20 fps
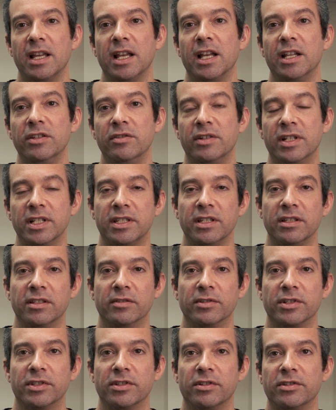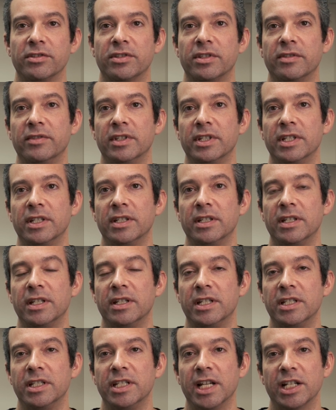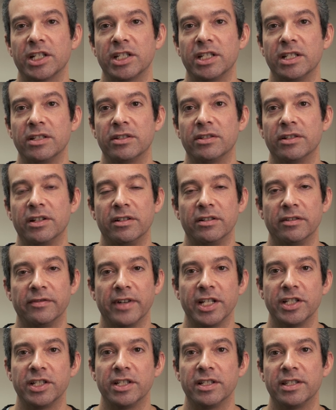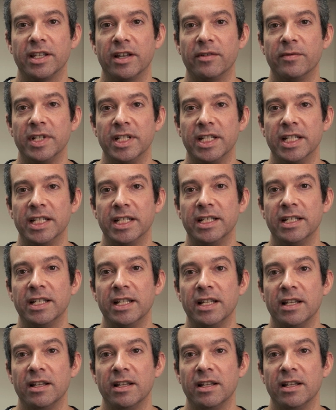and you could see the results of the injections or interventions that we did